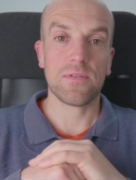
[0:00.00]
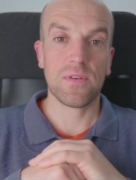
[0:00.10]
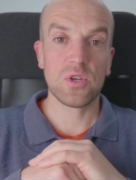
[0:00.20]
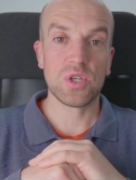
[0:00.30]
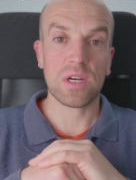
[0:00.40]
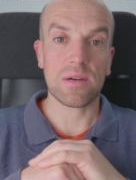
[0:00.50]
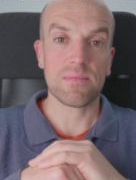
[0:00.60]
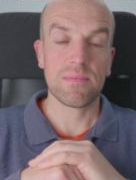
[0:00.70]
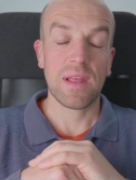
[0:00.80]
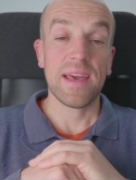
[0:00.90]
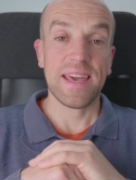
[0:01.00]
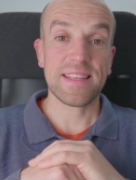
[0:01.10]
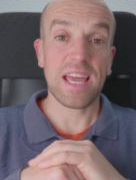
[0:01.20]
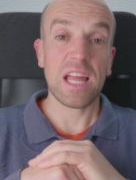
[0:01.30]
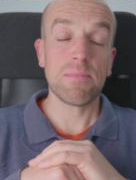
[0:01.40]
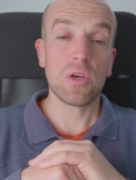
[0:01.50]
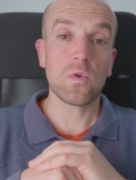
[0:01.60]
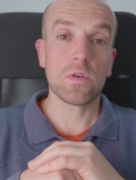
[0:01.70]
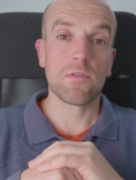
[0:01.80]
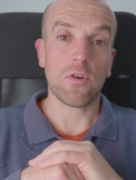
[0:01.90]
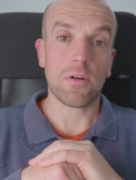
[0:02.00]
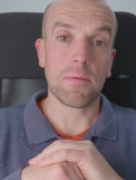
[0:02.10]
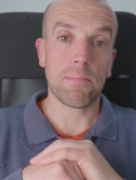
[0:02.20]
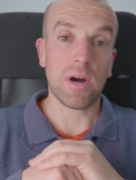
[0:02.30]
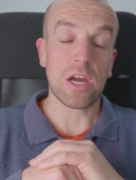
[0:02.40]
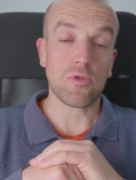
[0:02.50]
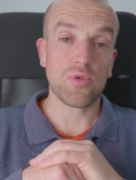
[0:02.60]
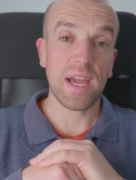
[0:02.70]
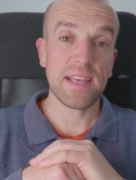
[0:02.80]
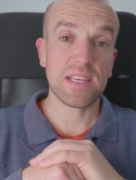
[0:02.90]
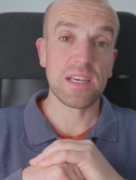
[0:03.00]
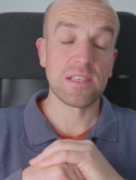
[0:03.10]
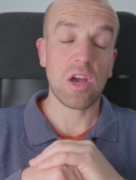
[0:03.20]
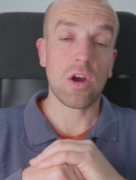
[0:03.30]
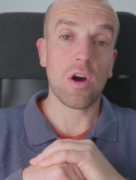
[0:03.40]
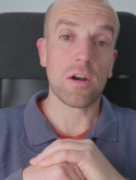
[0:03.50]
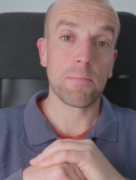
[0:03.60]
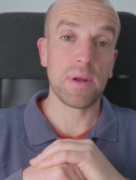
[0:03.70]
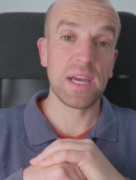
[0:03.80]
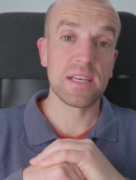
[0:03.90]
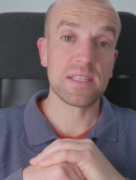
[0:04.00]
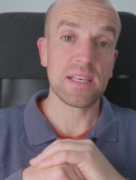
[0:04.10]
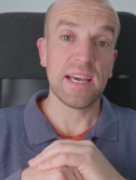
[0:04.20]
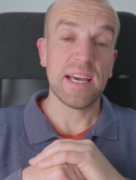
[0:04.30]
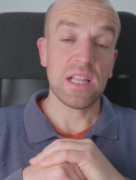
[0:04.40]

of fishing. It can be used for pike traces, carp rigs,